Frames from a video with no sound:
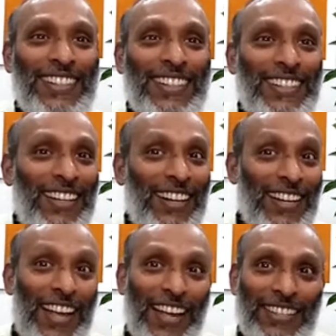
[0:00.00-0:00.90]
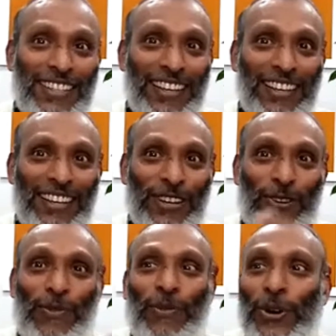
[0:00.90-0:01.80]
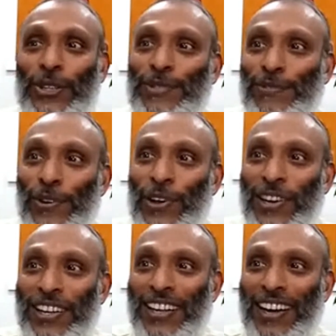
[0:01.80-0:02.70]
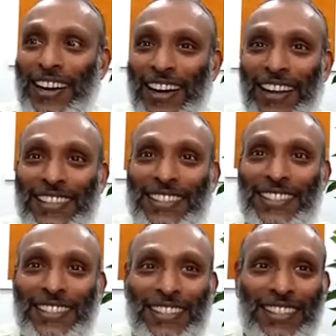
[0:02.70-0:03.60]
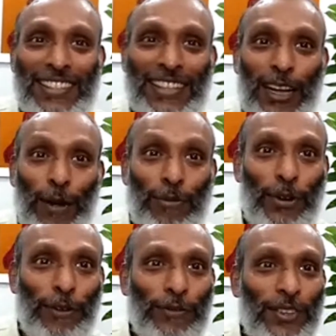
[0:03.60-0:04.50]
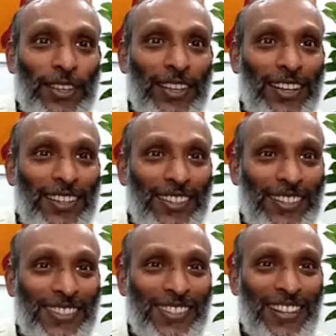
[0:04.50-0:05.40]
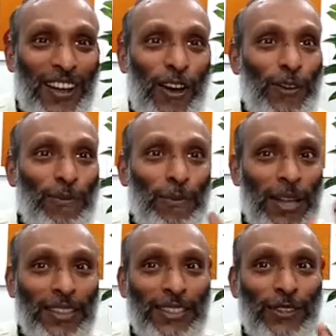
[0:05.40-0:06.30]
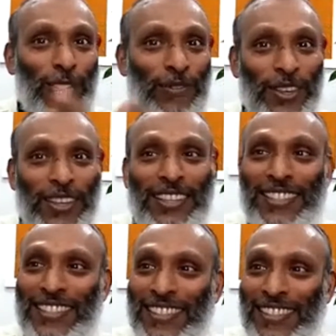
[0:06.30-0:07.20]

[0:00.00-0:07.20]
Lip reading: The reaction was for next couple of years or months or weeks.